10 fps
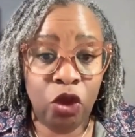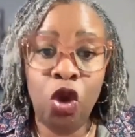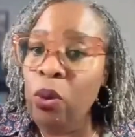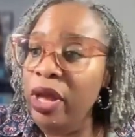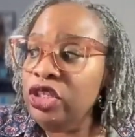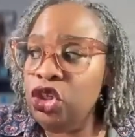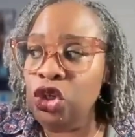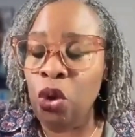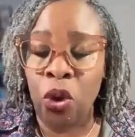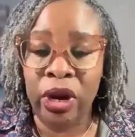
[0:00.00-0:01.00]
Who else in
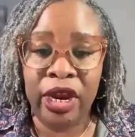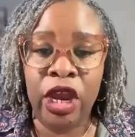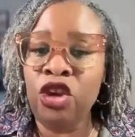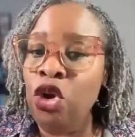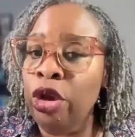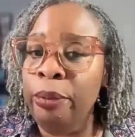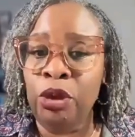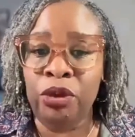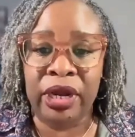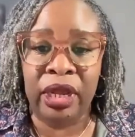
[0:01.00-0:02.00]
in your
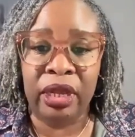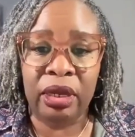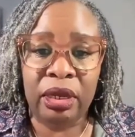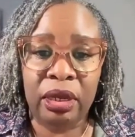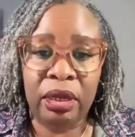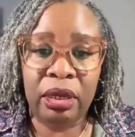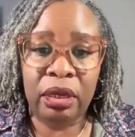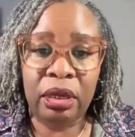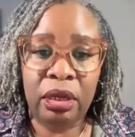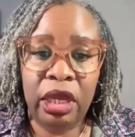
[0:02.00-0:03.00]
community
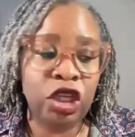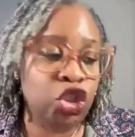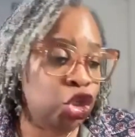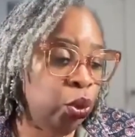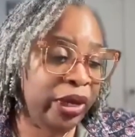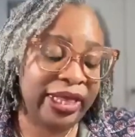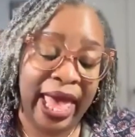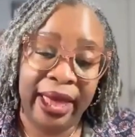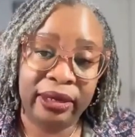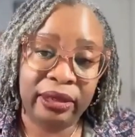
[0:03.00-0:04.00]
is doing
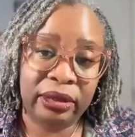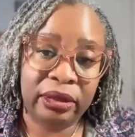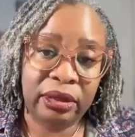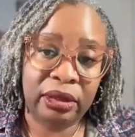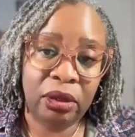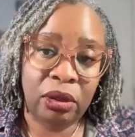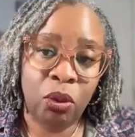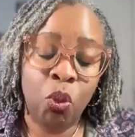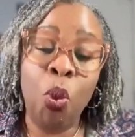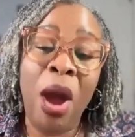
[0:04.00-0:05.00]
that?
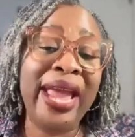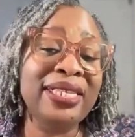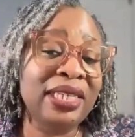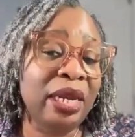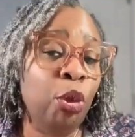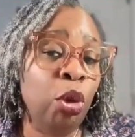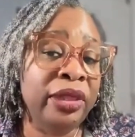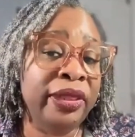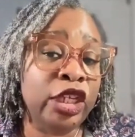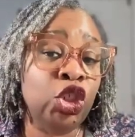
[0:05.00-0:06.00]
Why is it
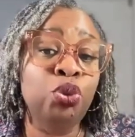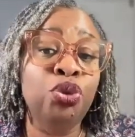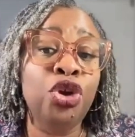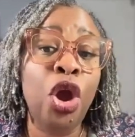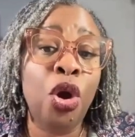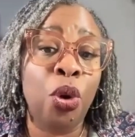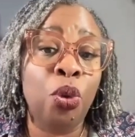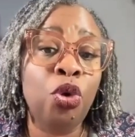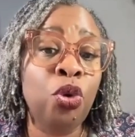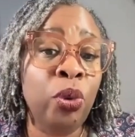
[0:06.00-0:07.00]
important that you
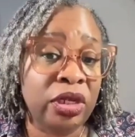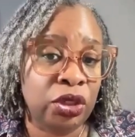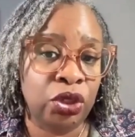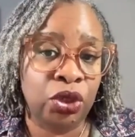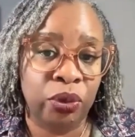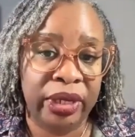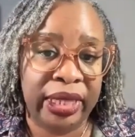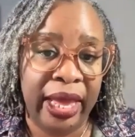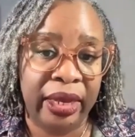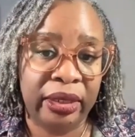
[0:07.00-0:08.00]
know who else is doing
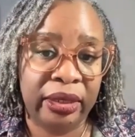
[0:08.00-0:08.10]
that?